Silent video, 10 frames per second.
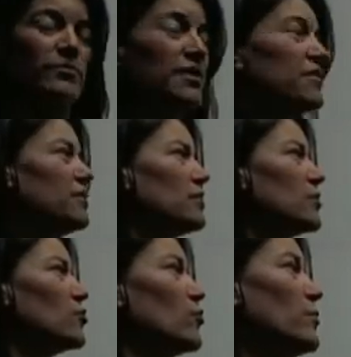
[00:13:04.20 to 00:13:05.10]
method.
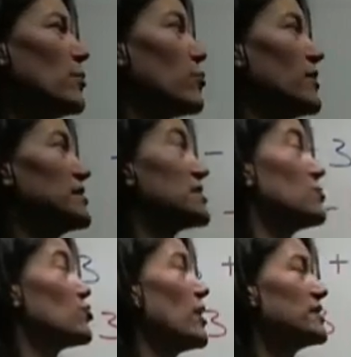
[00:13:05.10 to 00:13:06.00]
Remember that
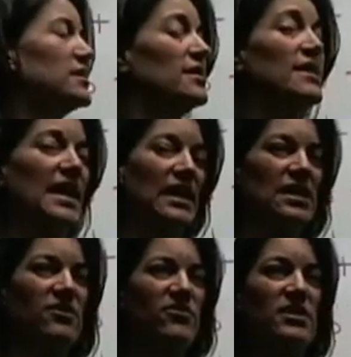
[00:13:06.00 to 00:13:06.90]
subtracting a
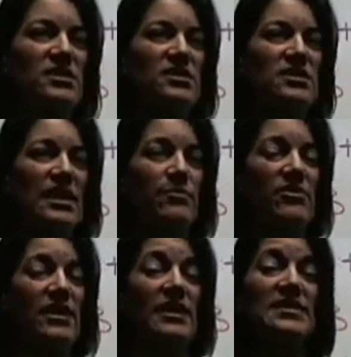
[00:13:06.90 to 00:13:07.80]
negative is the same
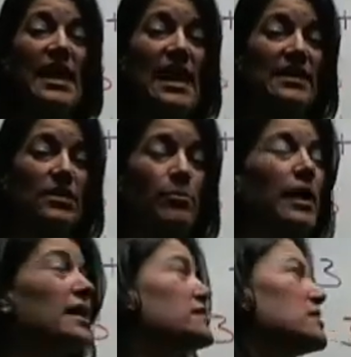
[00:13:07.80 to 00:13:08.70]
thing as adding a
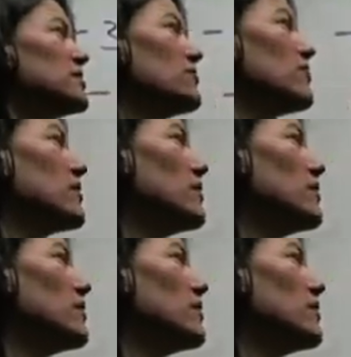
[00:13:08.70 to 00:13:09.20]
positive,